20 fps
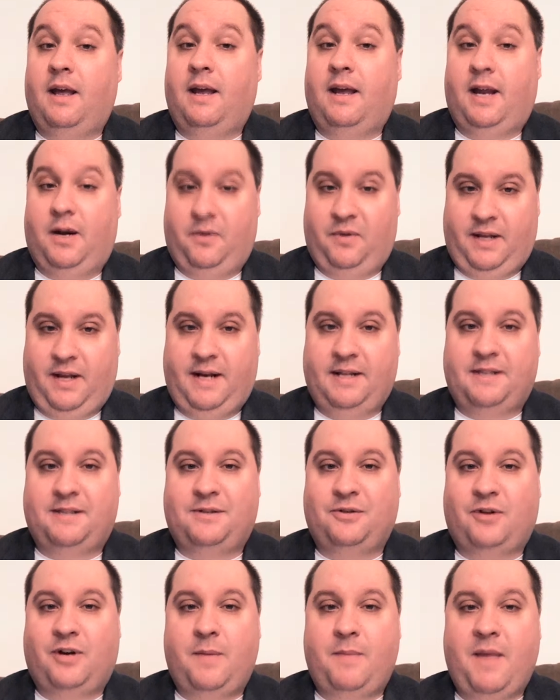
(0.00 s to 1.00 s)
In a related
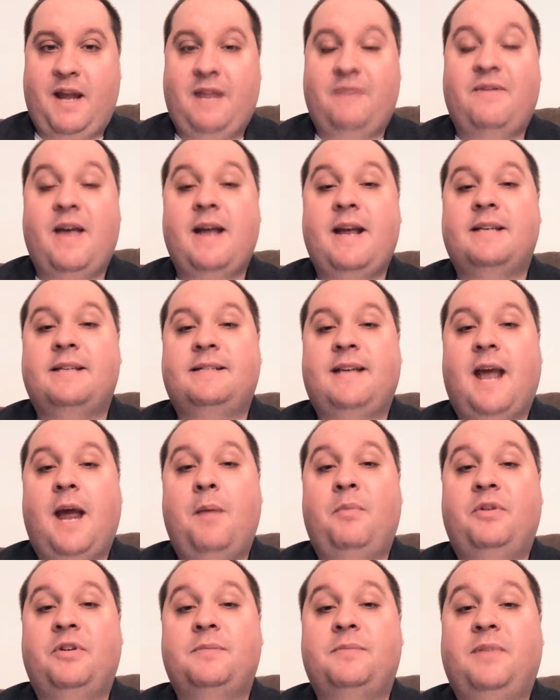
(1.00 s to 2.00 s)
story, many Vegas
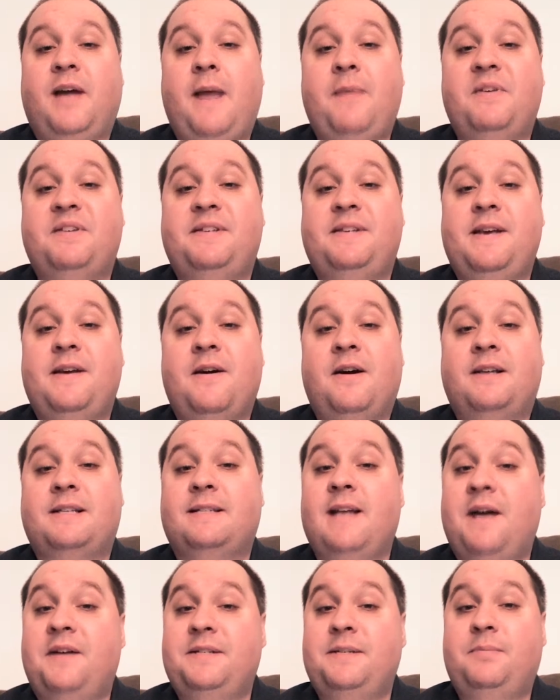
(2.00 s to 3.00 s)
gamblers blame the
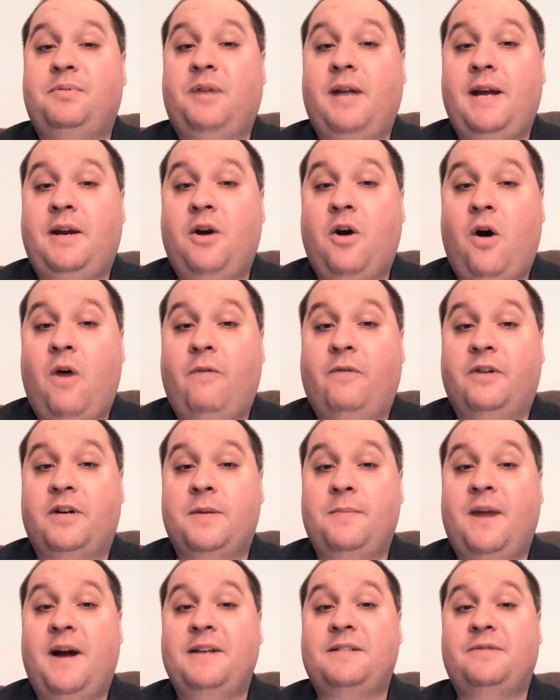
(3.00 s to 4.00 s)
Seahawks' lousy play call for
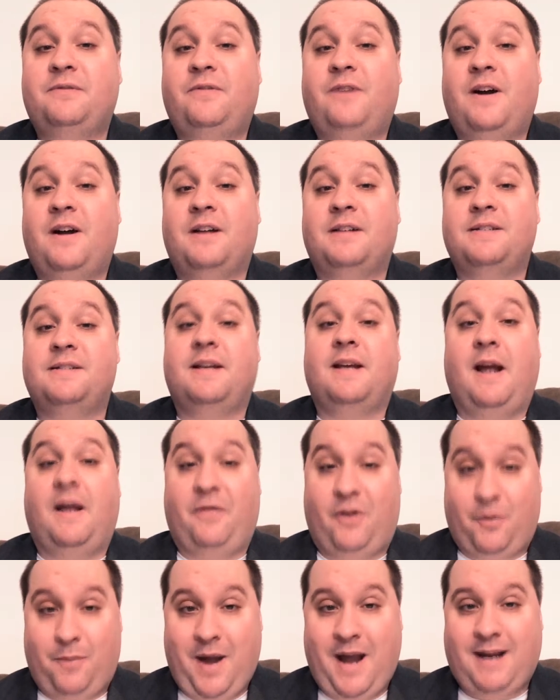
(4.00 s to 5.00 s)
demise of funds
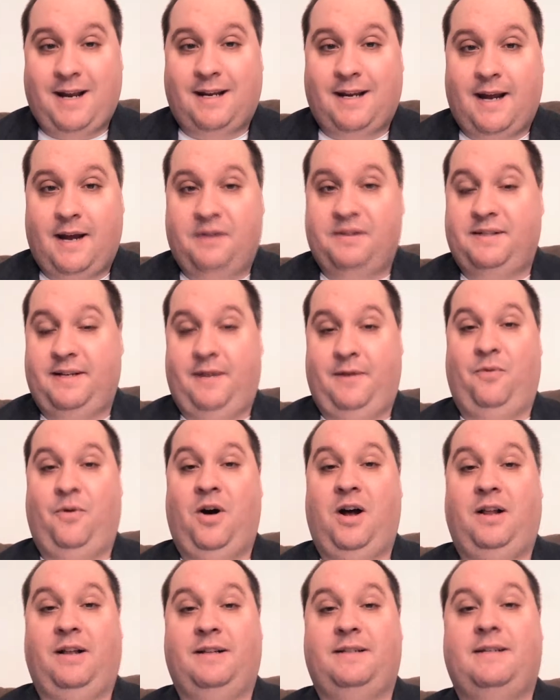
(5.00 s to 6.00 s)
in their bank accounts and
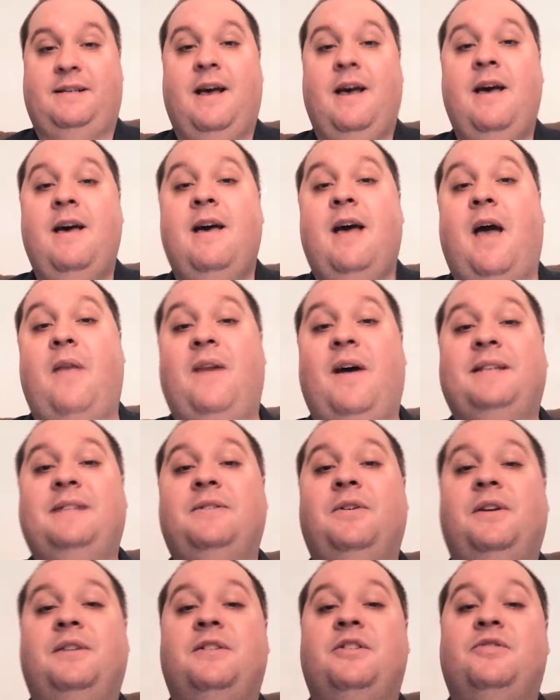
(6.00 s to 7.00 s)
wallets. And
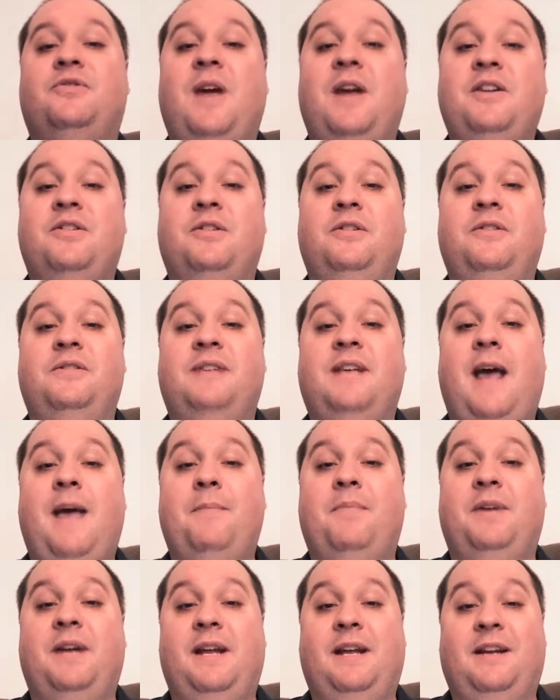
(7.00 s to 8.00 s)
that's look at the stranger news
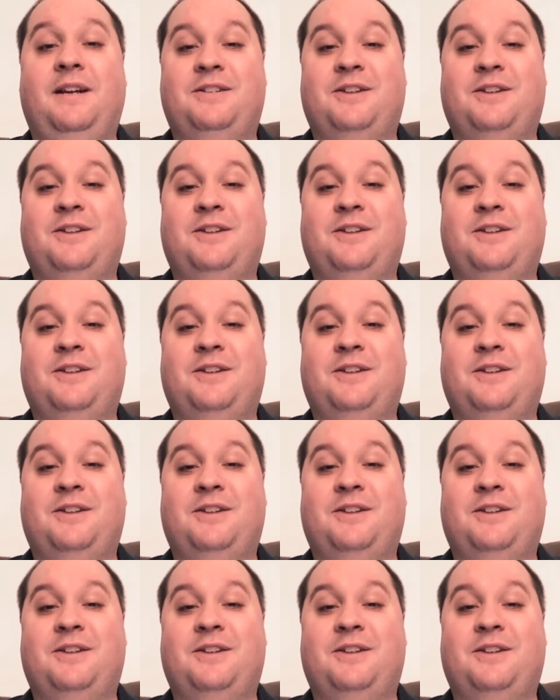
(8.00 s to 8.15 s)
happening.